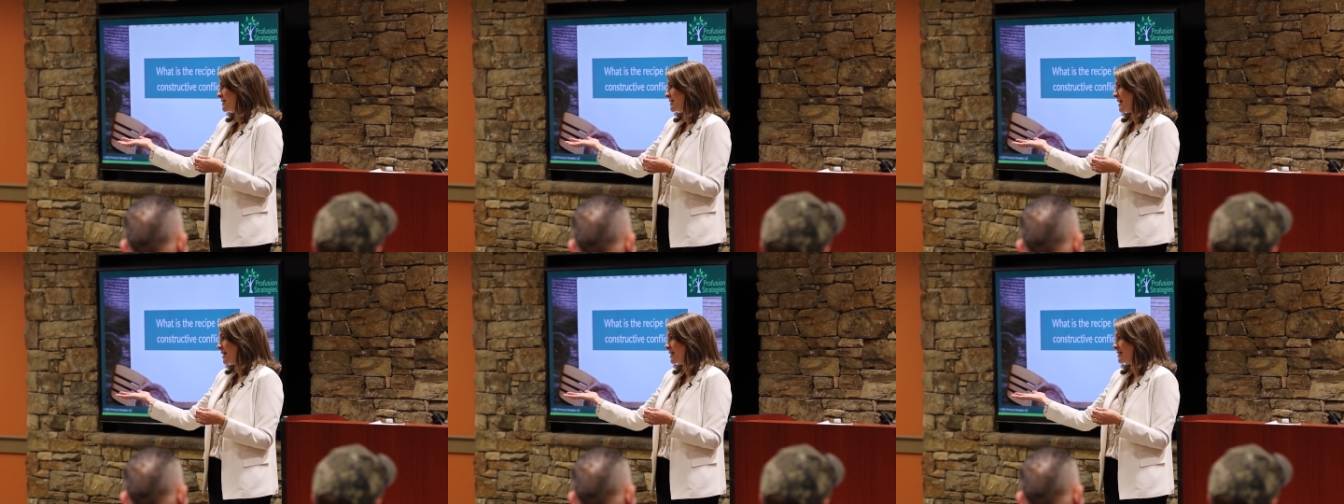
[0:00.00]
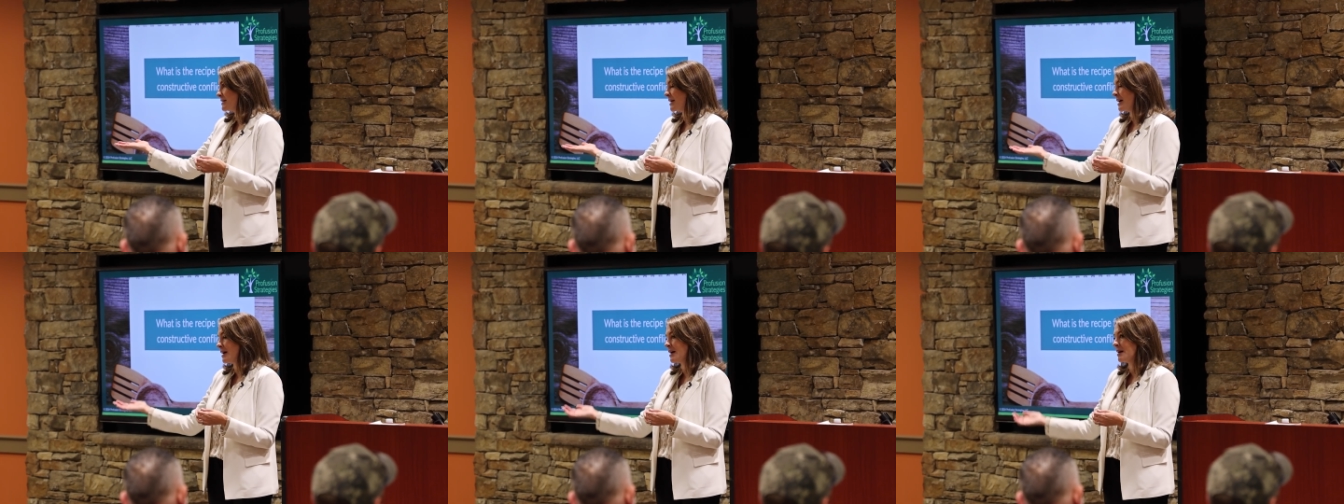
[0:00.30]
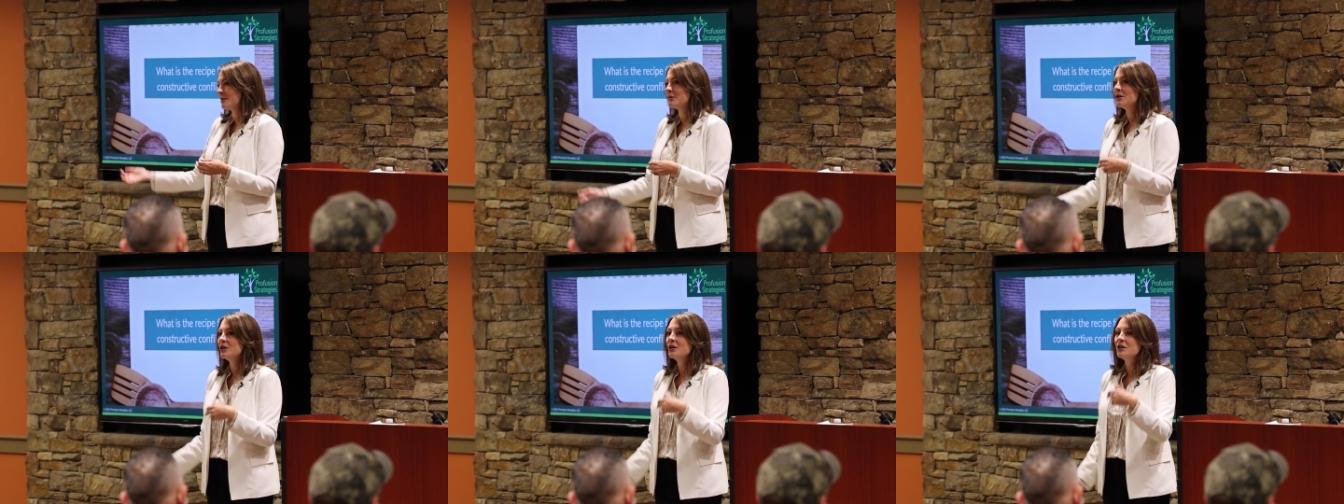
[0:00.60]
aside
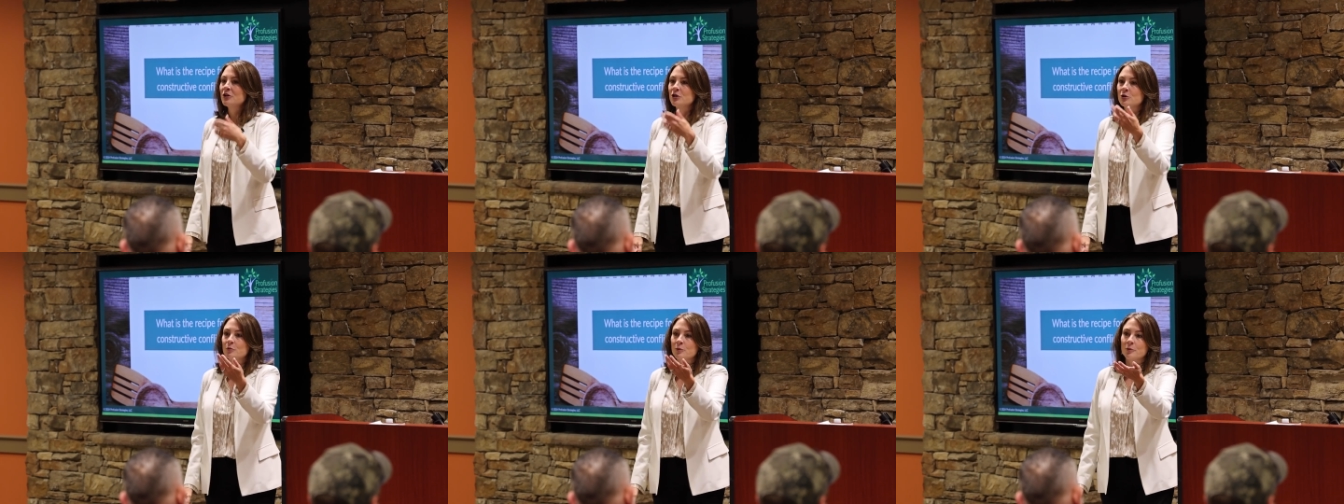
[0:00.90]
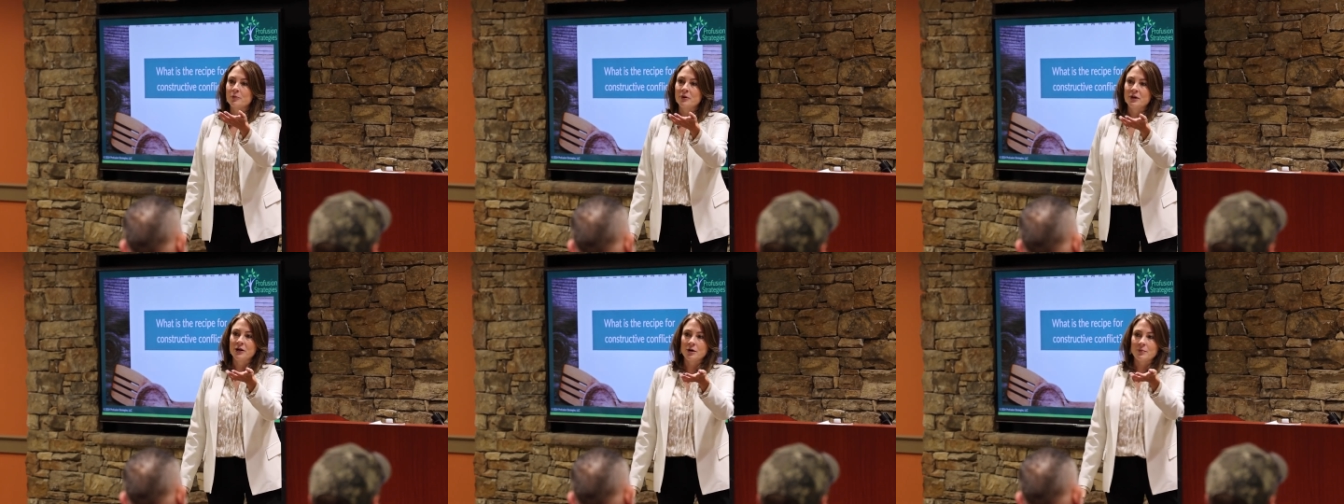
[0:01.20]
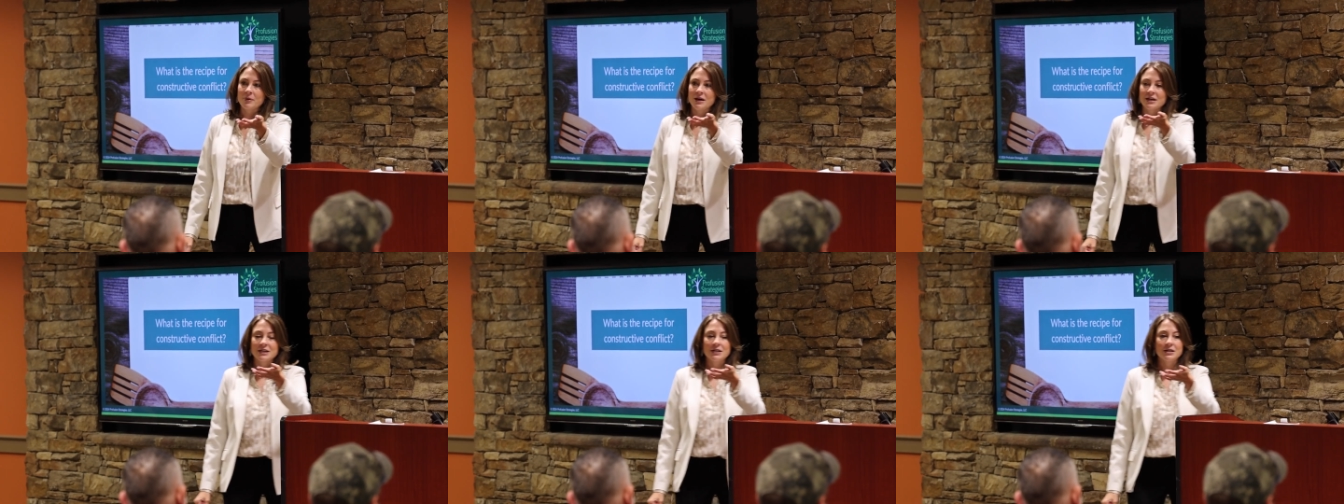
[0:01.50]
time. You prepare
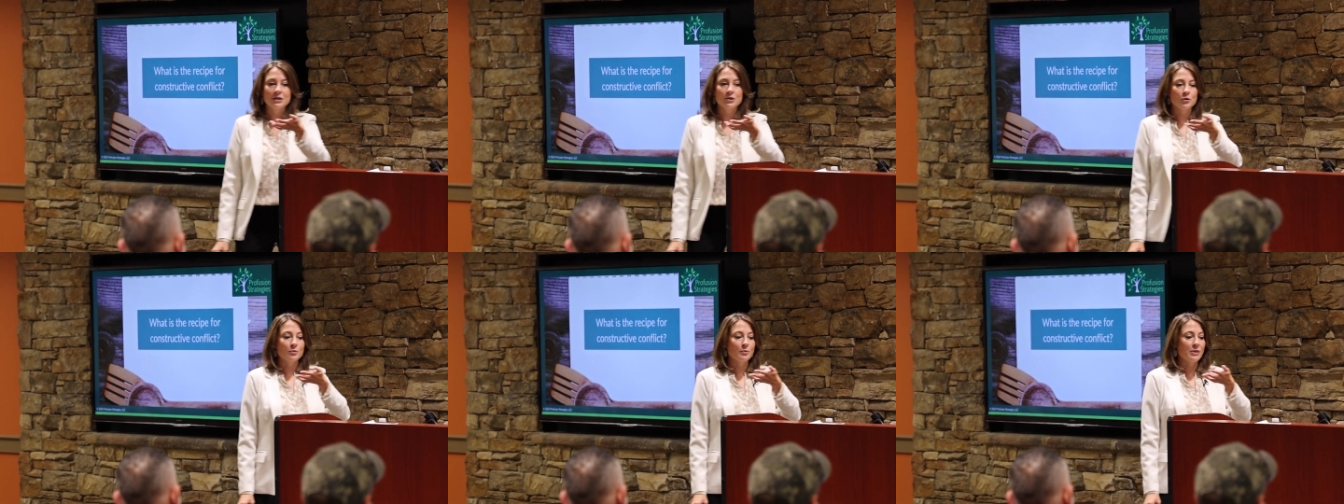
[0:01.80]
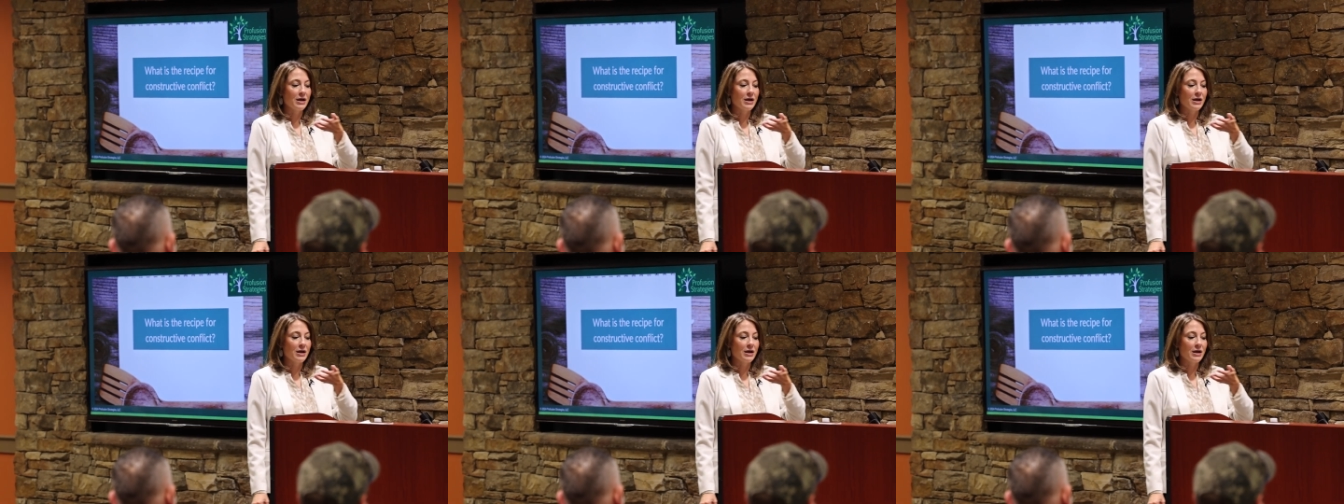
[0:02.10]
by getting your